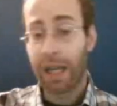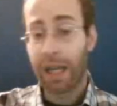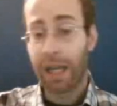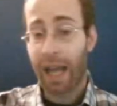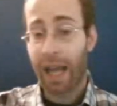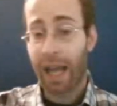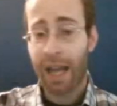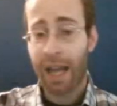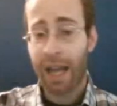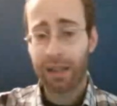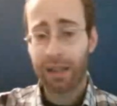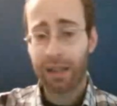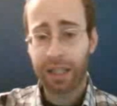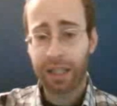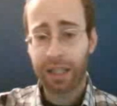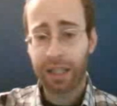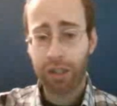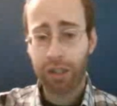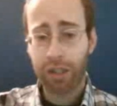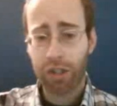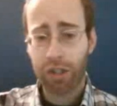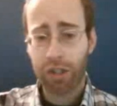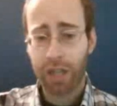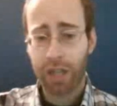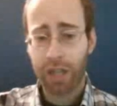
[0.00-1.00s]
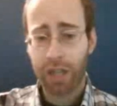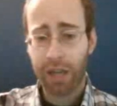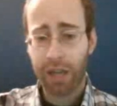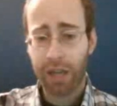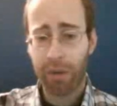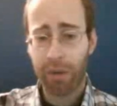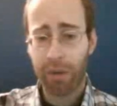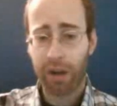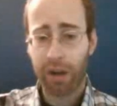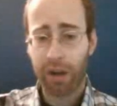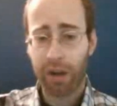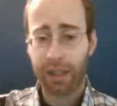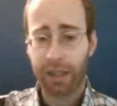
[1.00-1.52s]
And each tick
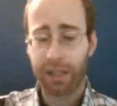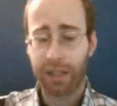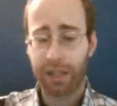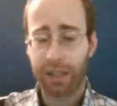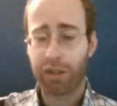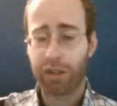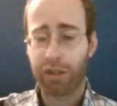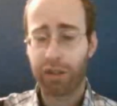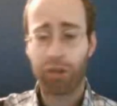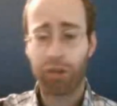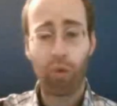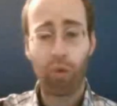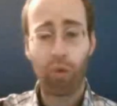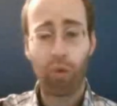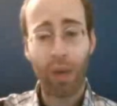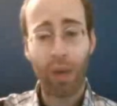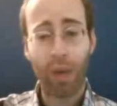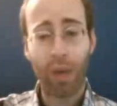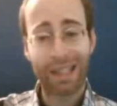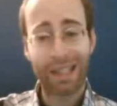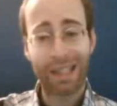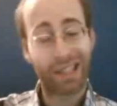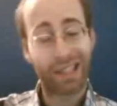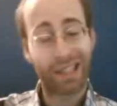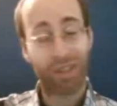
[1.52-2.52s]
mark is 20